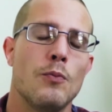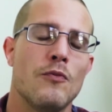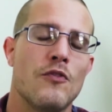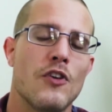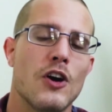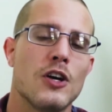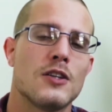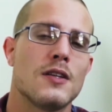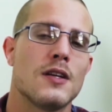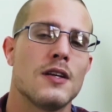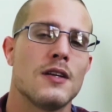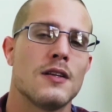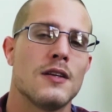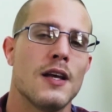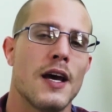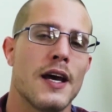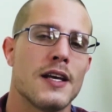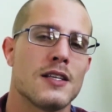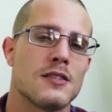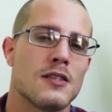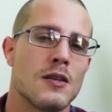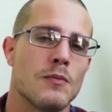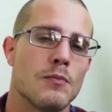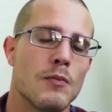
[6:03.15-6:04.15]
voted it
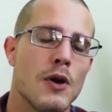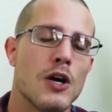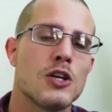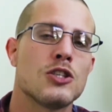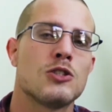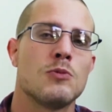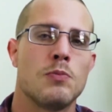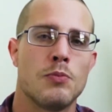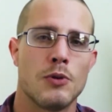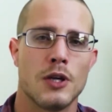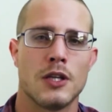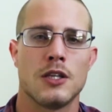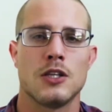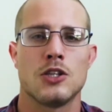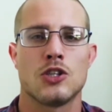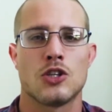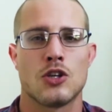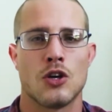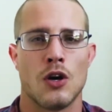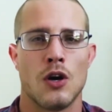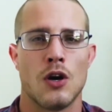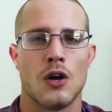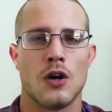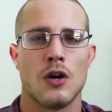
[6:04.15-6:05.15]
as the most British
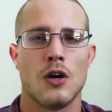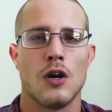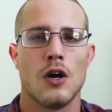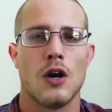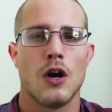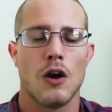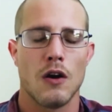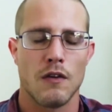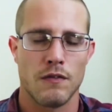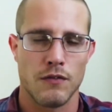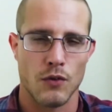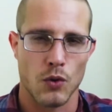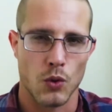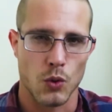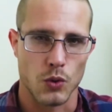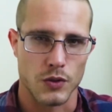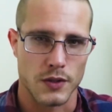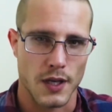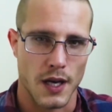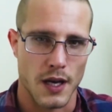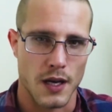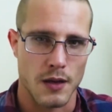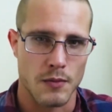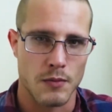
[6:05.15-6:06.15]
car of all
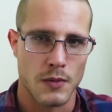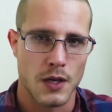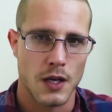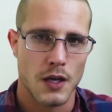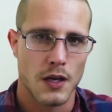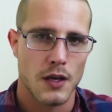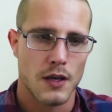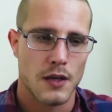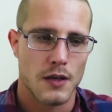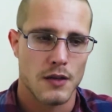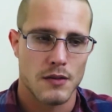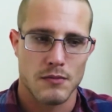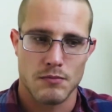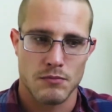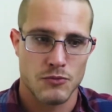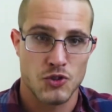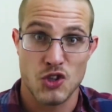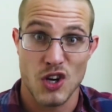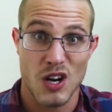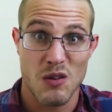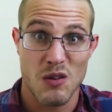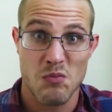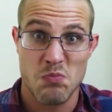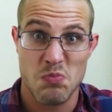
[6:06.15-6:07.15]
time,
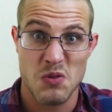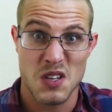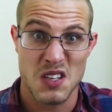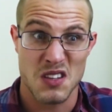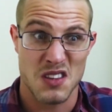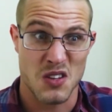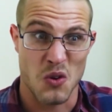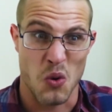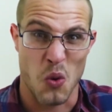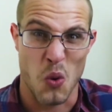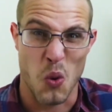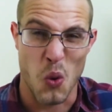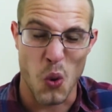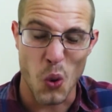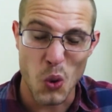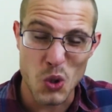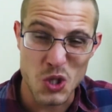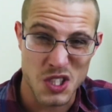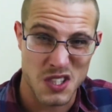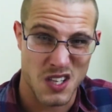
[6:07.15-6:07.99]
trumping the horse